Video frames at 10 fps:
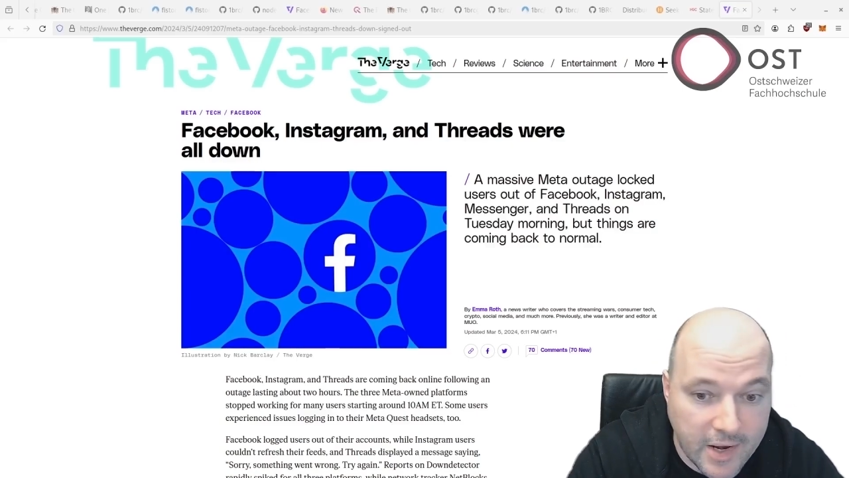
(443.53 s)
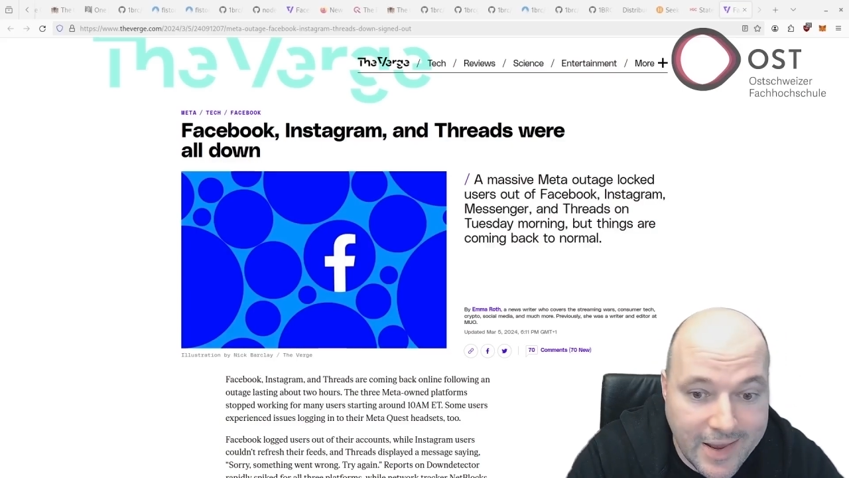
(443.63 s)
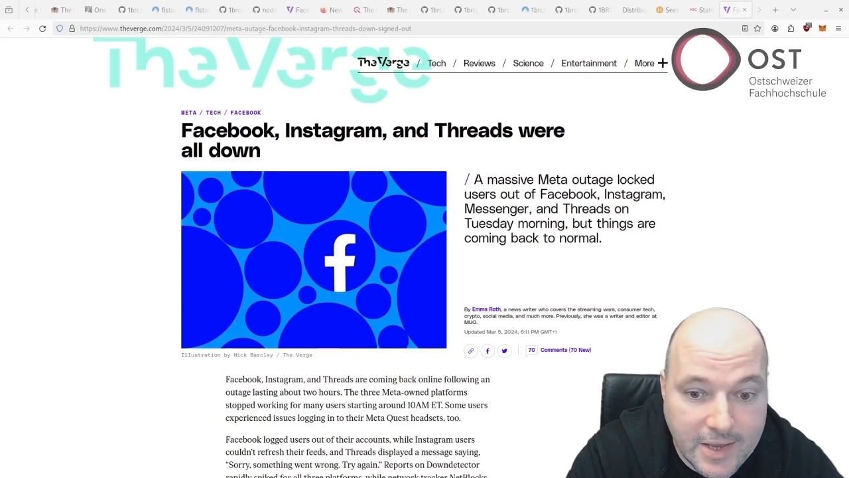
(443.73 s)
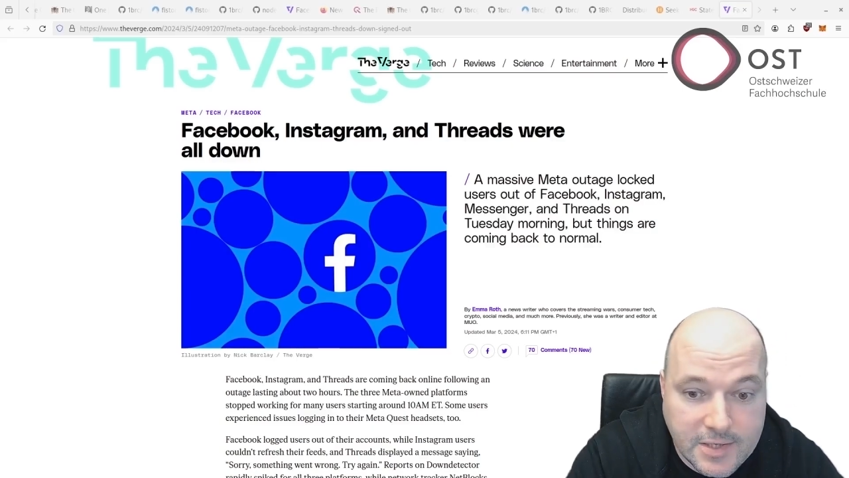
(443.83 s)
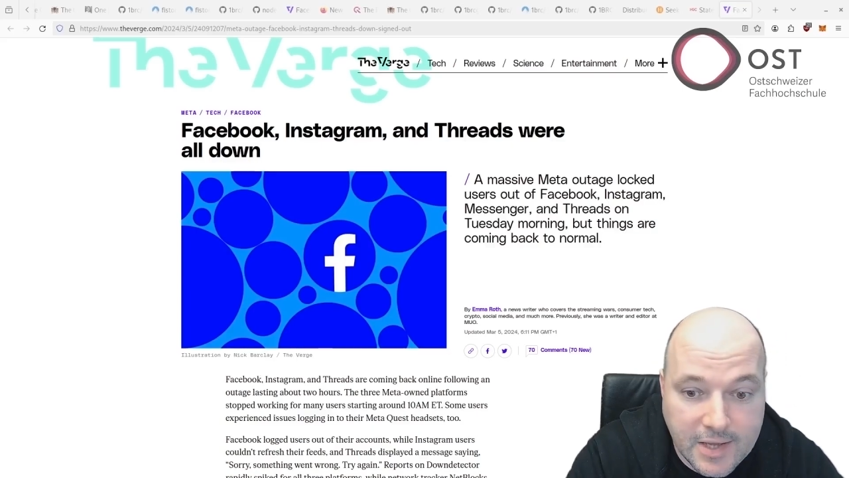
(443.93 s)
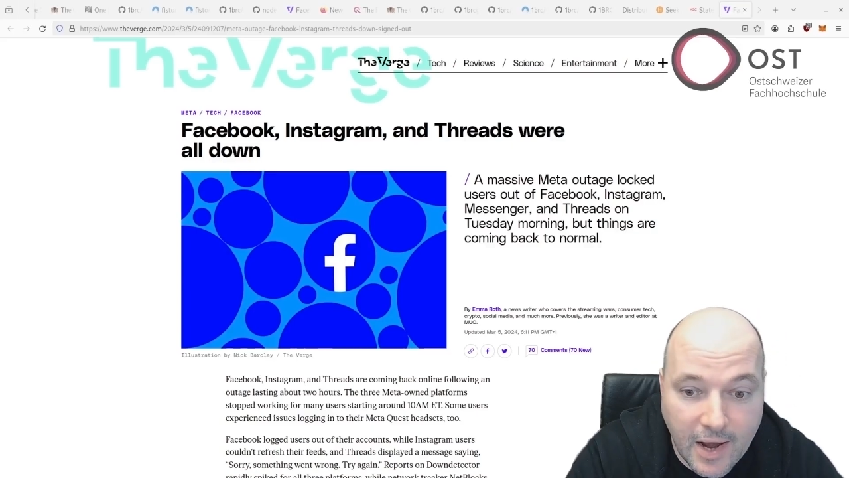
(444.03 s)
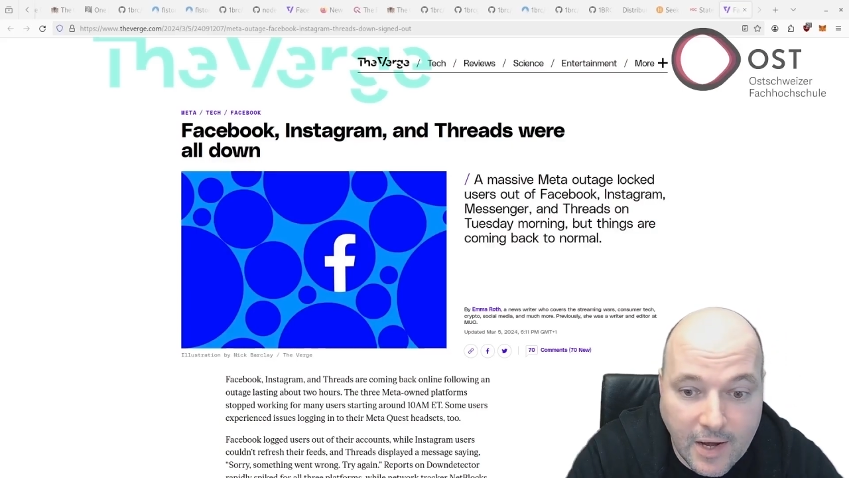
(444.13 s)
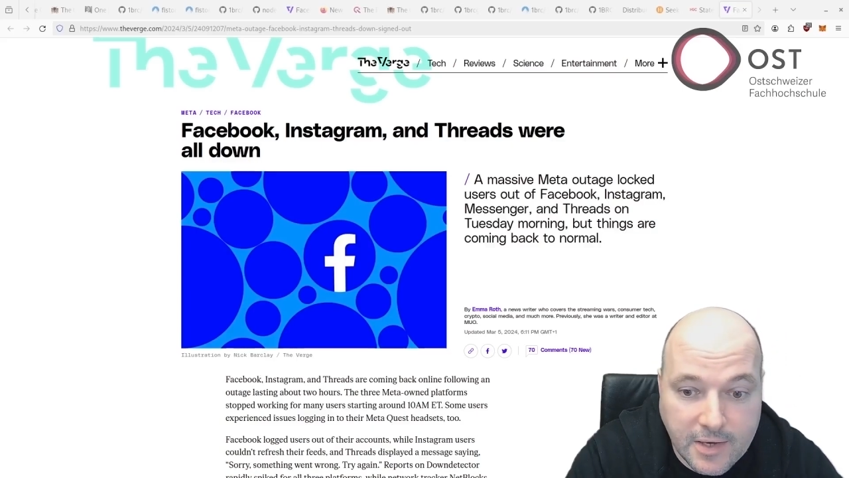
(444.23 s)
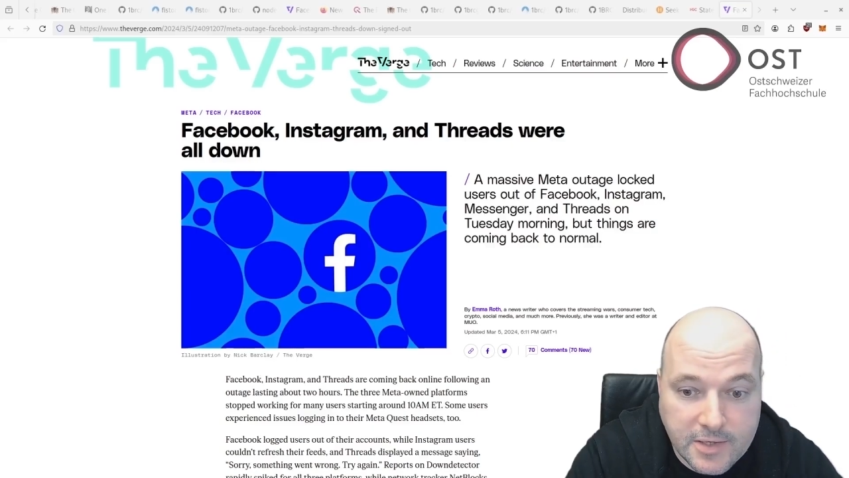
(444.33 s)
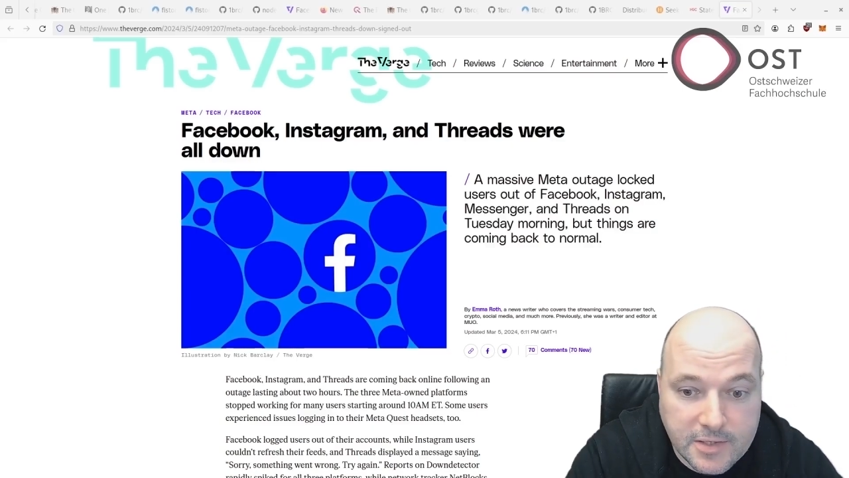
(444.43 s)
is highly
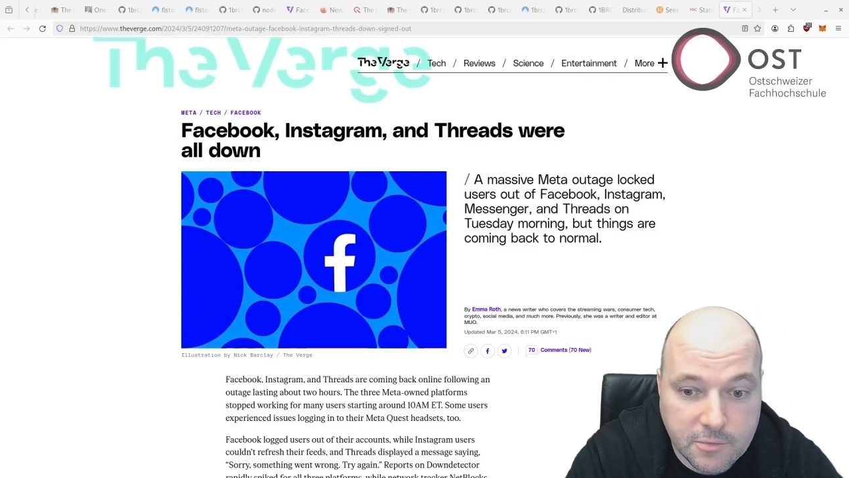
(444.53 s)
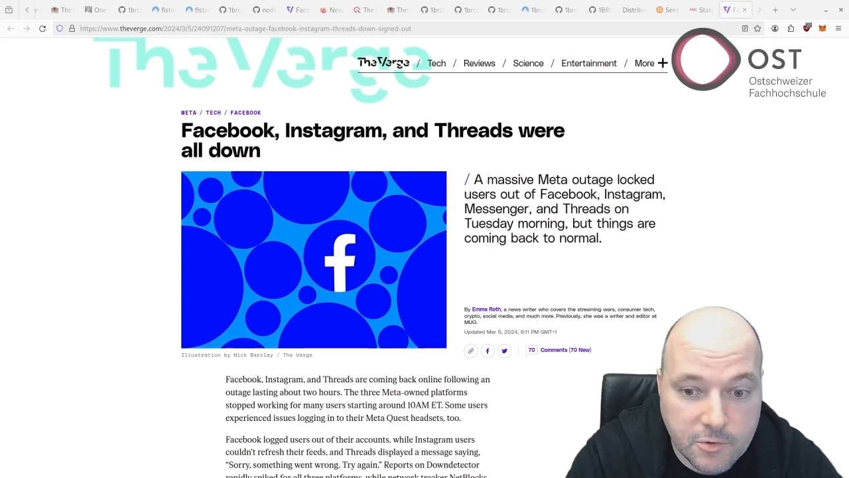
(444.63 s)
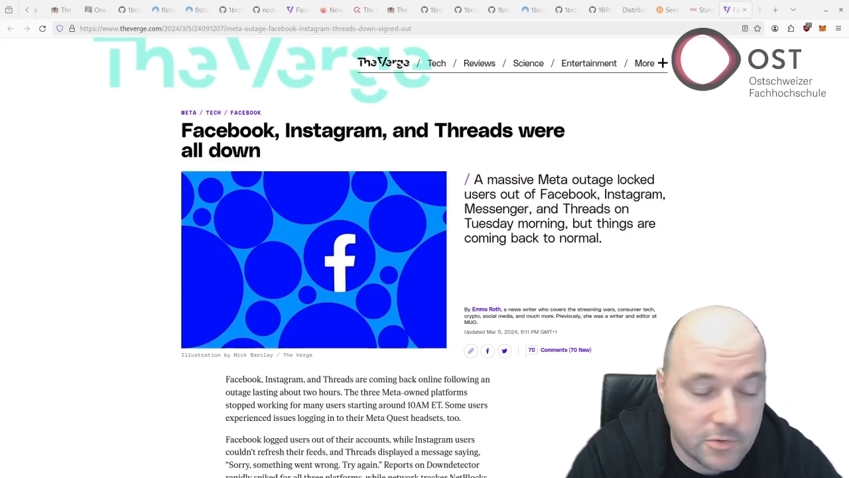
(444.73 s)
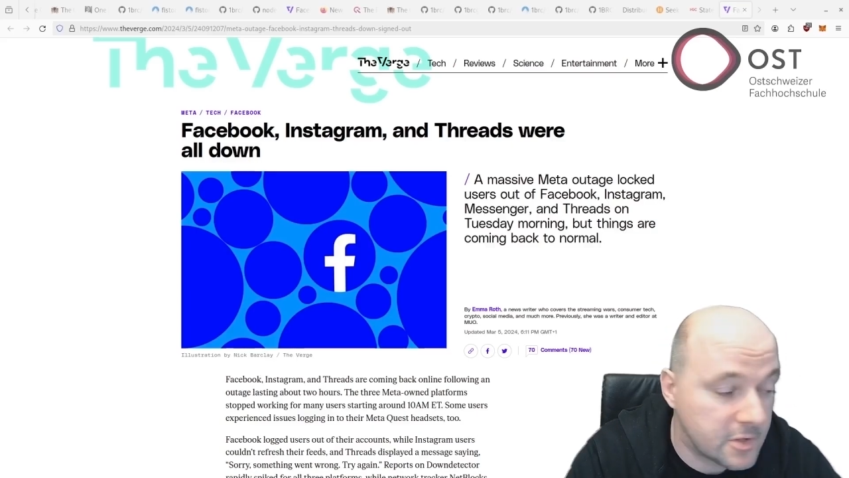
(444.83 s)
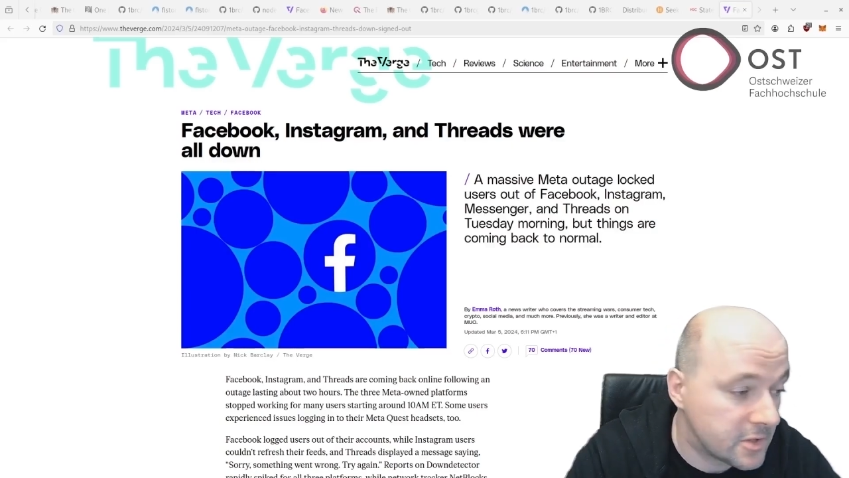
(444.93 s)
distributed,